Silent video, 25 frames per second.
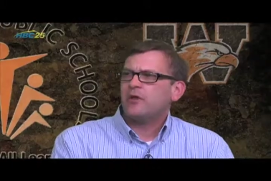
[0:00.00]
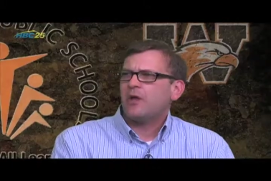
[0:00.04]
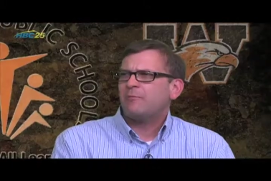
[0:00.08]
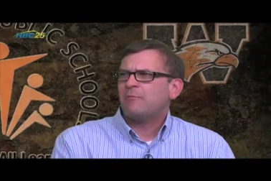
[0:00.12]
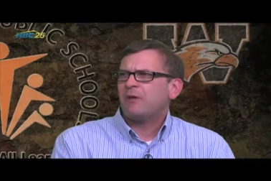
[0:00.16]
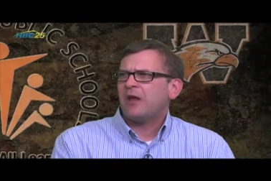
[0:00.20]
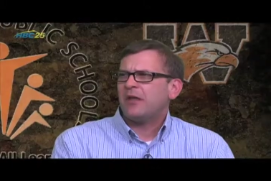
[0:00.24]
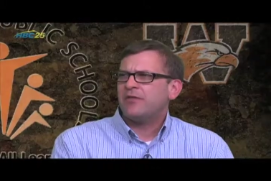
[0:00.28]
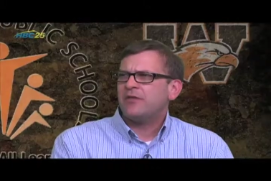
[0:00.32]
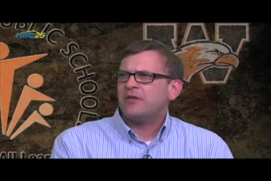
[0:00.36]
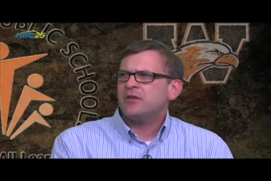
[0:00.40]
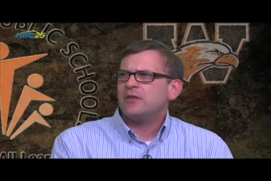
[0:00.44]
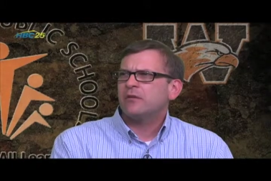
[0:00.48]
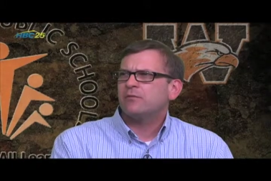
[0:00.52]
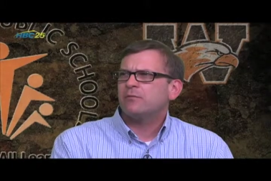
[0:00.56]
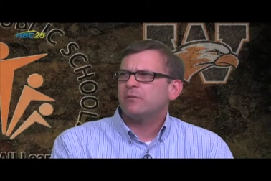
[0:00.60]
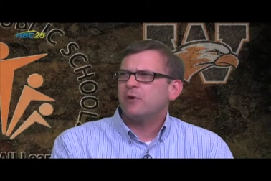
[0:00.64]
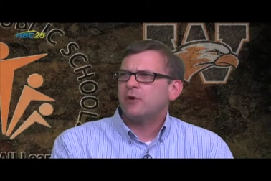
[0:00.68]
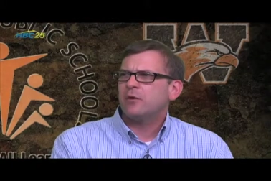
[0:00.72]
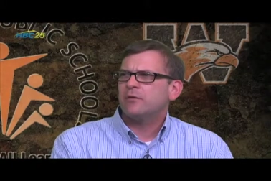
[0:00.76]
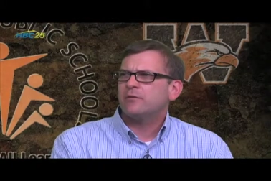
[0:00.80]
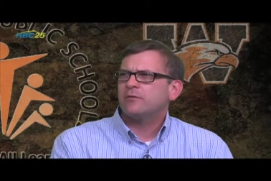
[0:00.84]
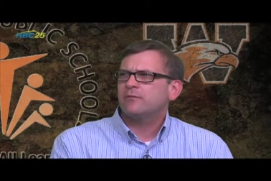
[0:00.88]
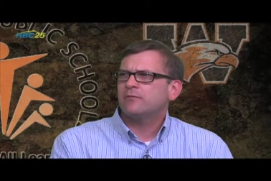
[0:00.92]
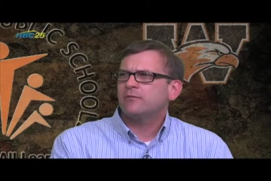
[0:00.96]
mean, I think
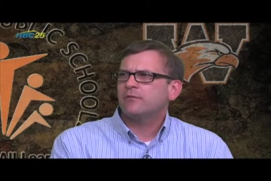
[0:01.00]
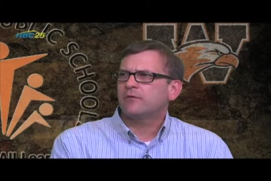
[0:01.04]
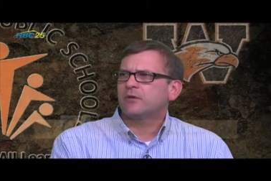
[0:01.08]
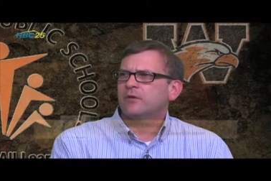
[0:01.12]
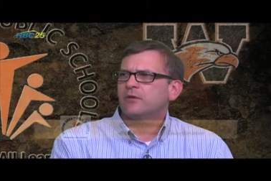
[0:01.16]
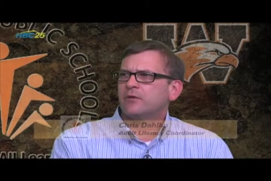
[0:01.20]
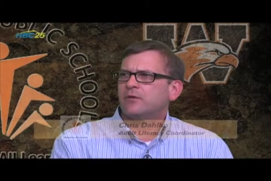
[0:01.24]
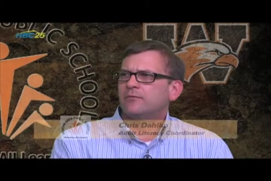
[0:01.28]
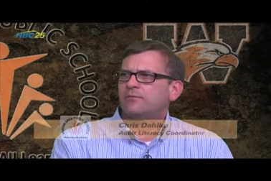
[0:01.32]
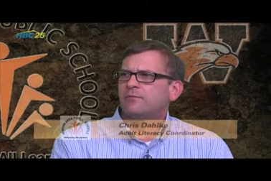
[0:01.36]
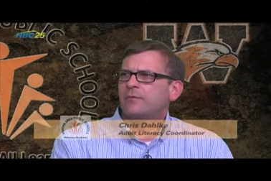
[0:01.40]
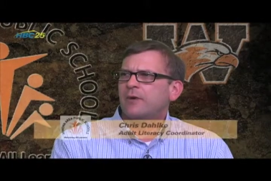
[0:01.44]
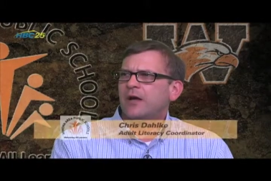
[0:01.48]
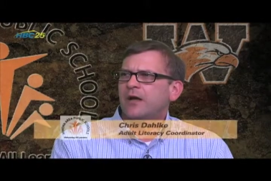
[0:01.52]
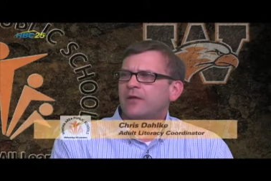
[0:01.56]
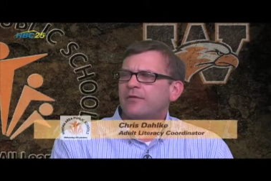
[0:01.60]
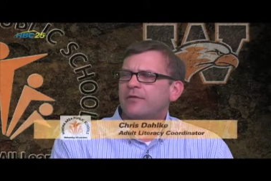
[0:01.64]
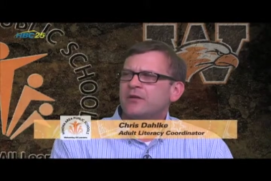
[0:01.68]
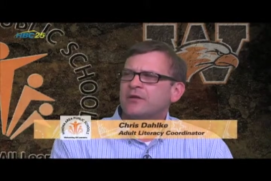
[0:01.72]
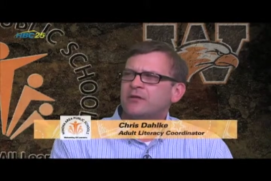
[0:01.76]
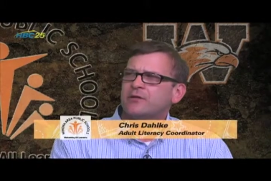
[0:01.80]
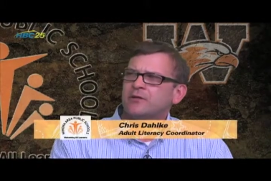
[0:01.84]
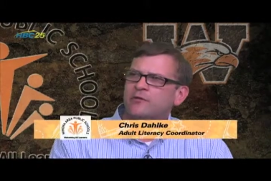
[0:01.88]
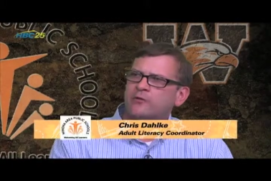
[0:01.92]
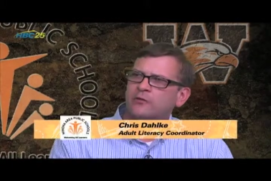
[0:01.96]
about, you know, I
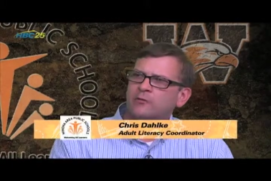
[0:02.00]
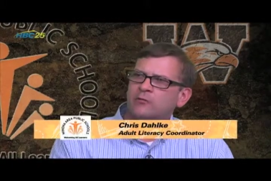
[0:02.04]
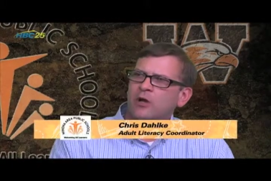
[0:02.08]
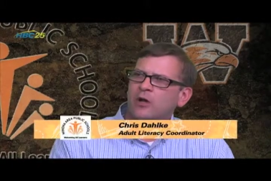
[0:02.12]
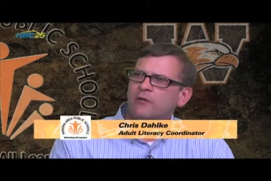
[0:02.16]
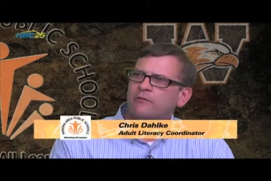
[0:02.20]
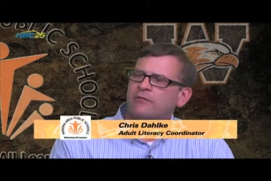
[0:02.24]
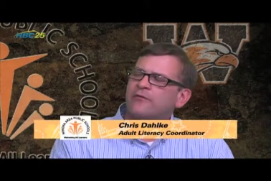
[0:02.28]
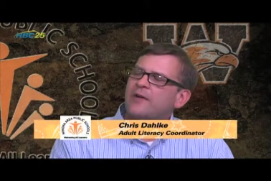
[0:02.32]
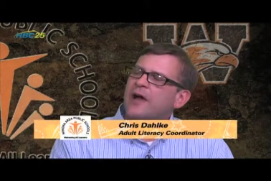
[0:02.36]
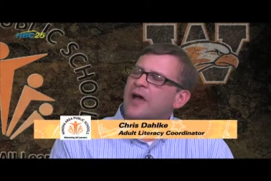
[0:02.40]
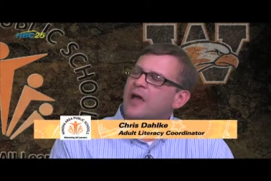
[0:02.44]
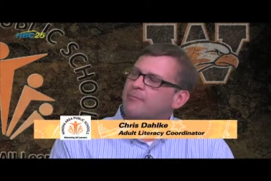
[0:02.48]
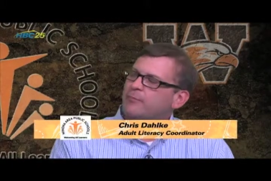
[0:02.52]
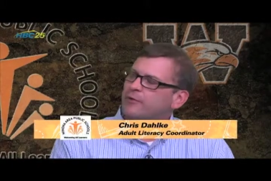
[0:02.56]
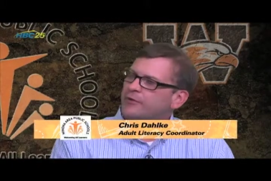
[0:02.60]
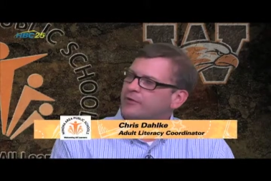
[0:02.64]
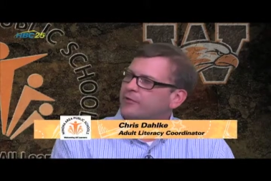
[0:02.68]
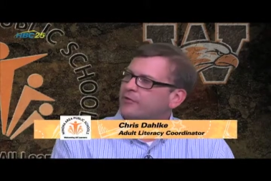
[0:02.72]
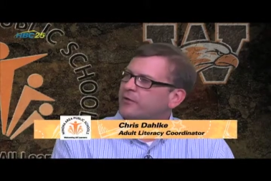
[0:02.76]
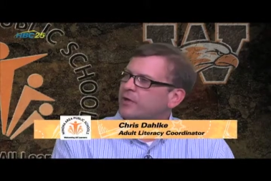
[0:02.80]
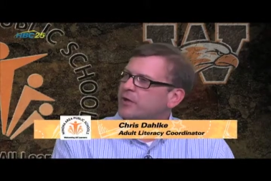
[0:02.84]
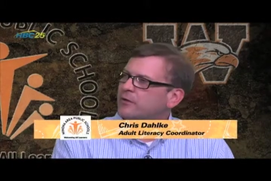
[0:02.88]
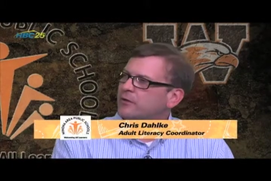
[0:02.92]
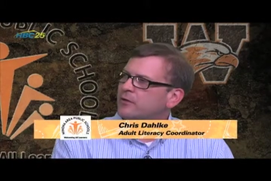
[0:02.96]
think that's around
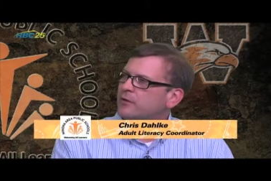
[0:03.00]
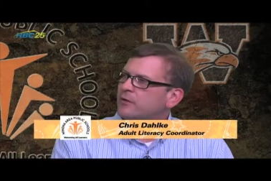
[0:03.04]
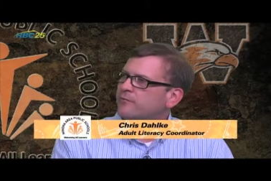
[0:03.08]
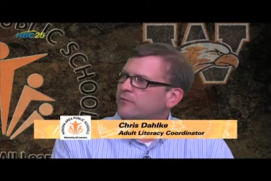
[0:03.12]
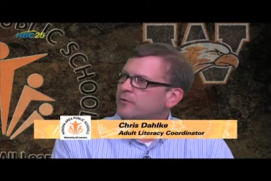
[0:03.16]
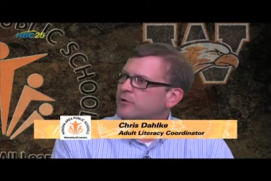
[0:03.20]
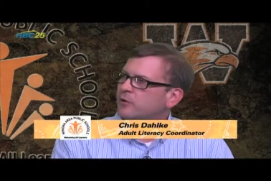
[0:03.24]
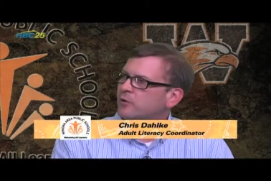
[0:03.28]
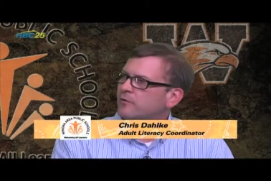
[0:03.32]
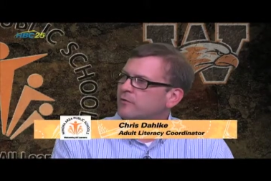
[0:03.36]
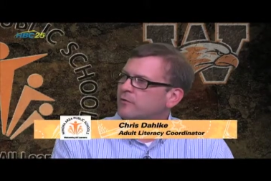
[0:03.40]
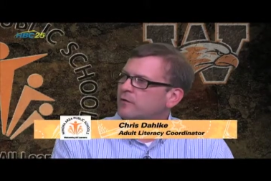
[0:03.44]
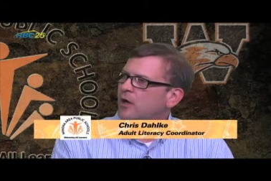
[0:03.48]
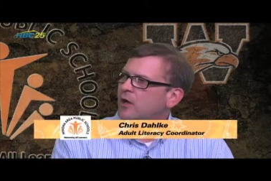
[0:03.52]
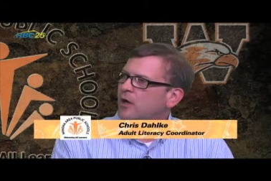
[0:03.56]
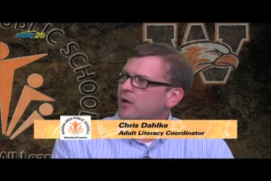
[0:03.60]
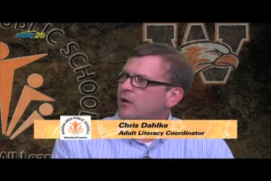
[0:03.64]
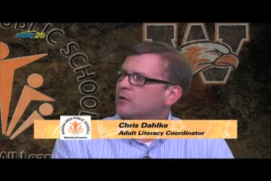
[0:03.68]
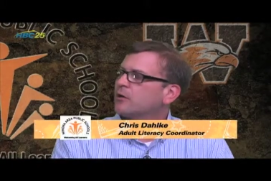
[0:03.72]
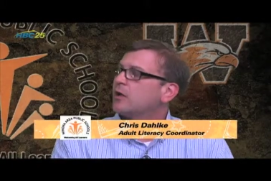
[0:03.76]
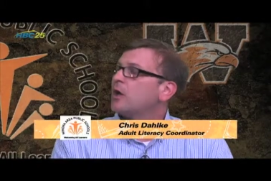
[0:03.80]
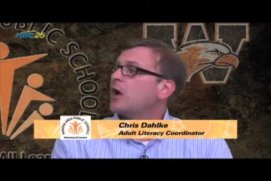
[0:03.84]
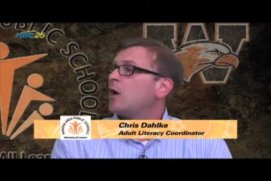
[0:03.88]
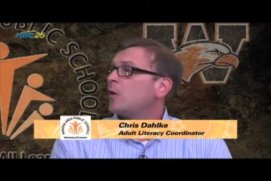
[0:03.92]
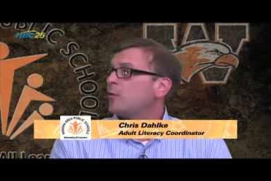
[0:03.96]
5% of the
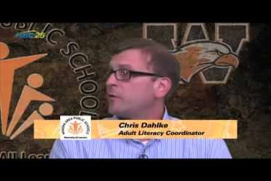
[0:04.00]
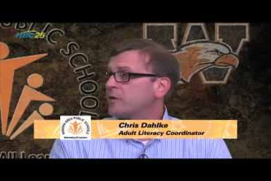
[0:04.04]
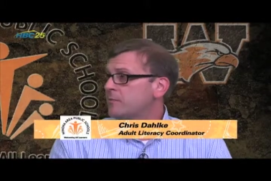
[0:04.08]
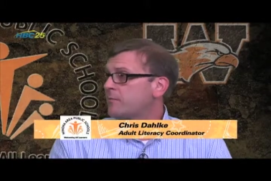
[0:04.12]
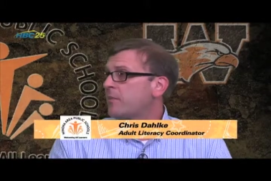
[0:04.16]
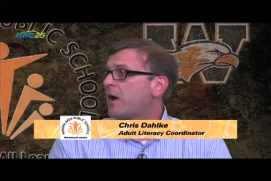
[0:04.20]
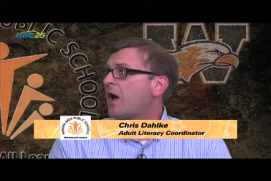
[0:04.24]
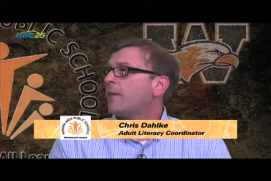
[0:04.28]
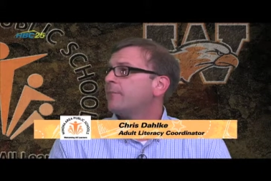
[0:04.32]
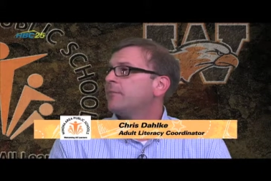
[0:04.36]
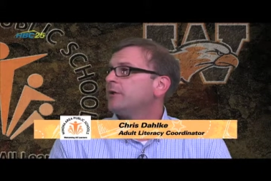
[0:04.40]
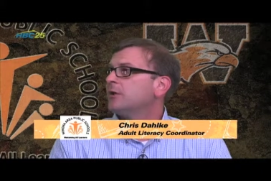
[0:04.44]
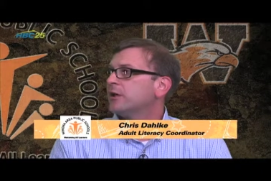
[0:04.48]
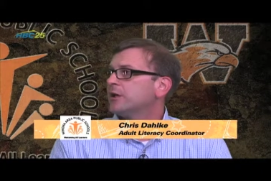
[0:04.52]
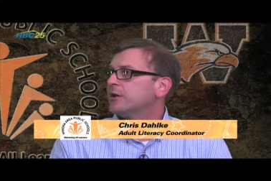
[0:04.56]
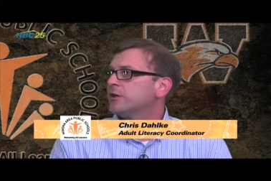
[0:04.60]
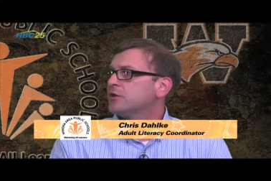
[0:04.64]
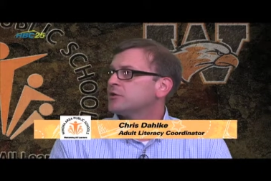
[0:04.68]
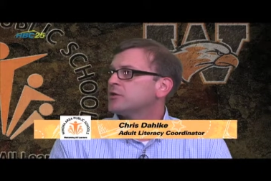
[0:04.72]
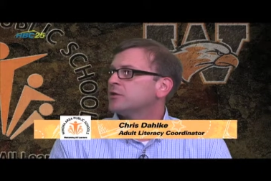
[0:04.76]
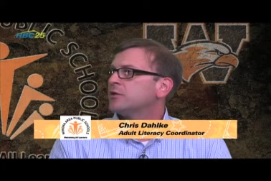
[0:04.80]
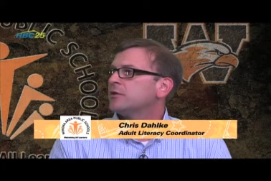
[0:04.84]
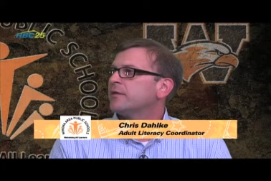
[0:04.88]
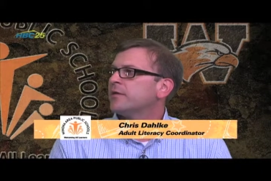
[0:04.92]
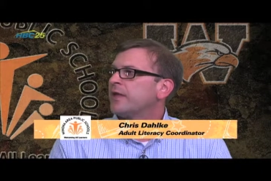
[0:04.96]
overall county
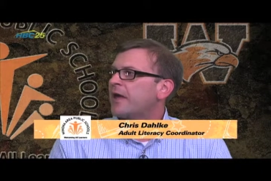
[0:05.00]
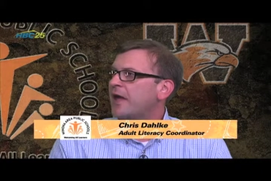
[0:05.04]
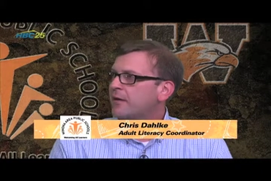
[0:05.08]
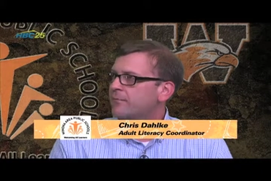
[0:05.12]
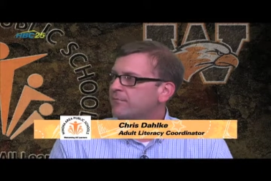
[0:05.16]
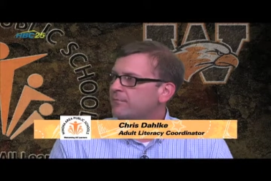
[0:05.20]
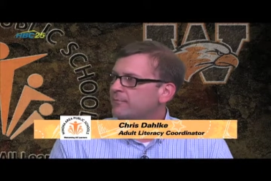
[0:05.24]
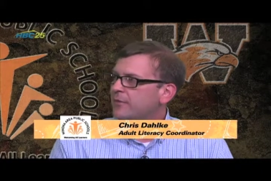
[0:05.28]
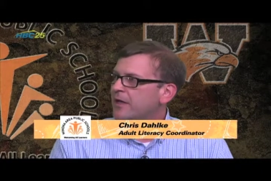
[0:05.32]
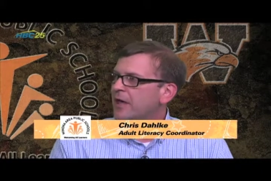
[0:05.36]
population yep, that, yep.